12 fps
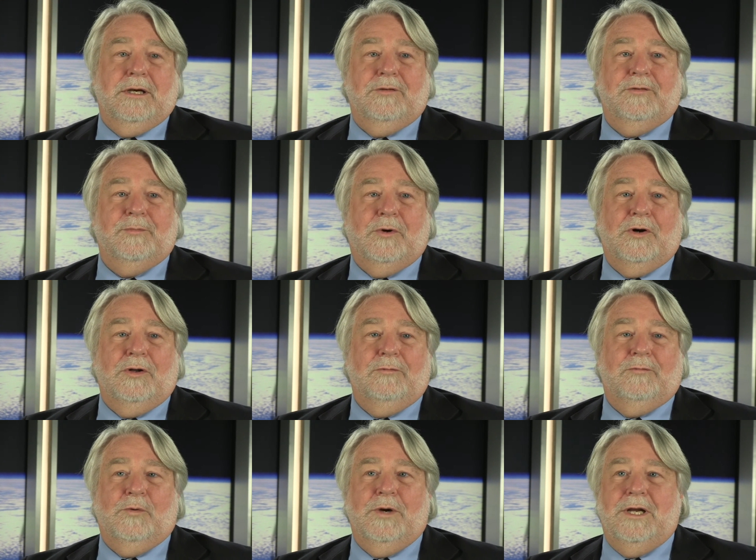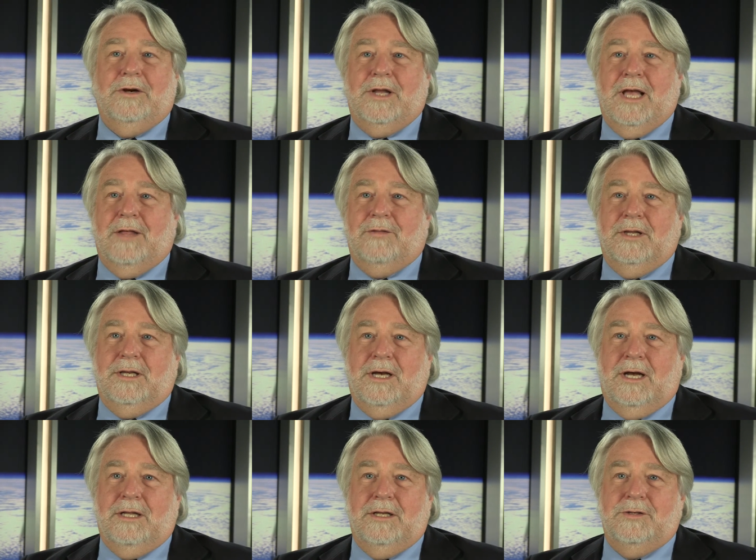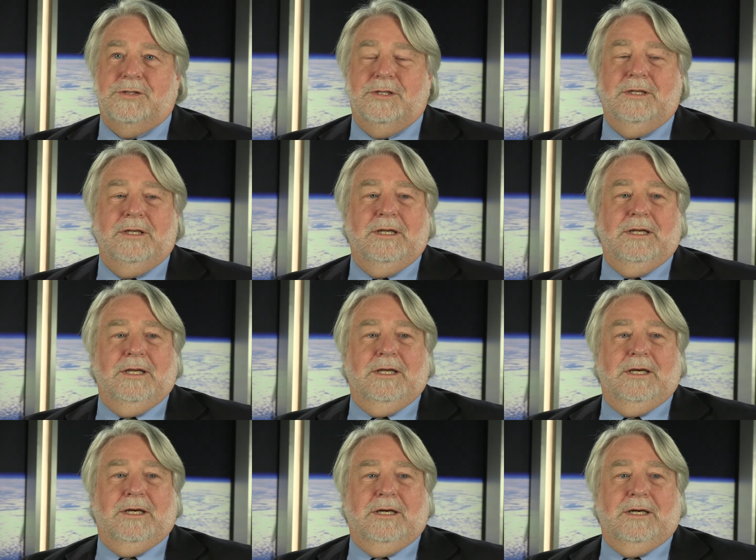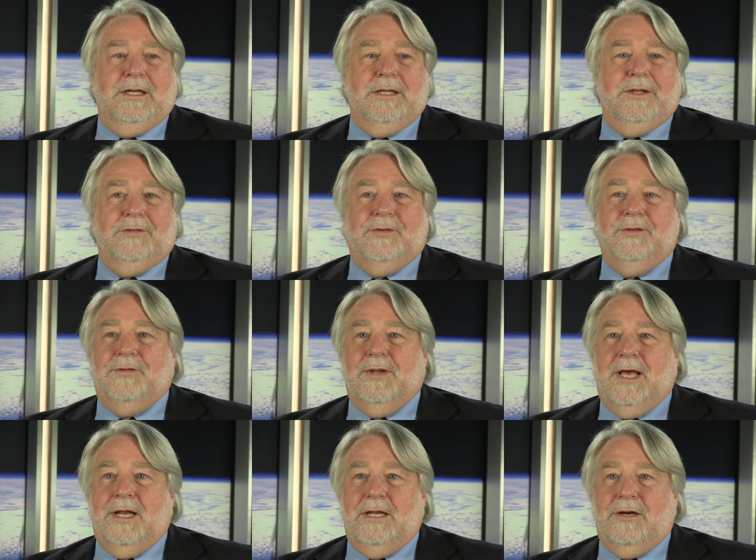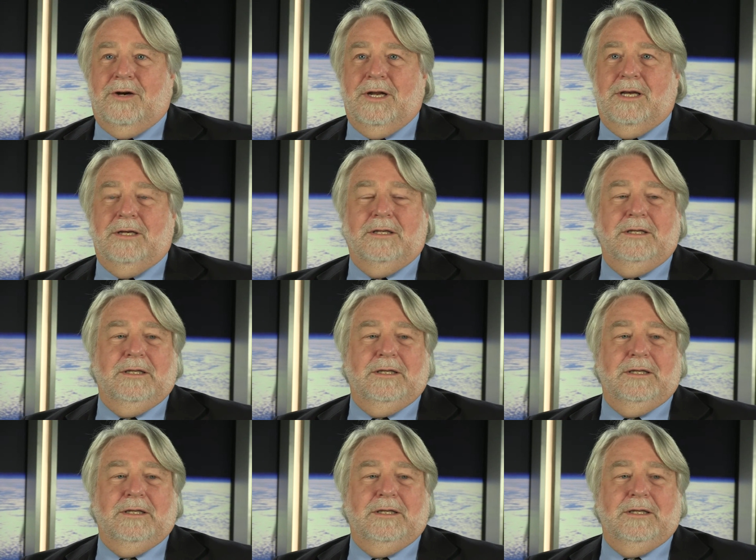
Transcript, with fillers: a small four-year Catholic college uh, in the Cincinnati area,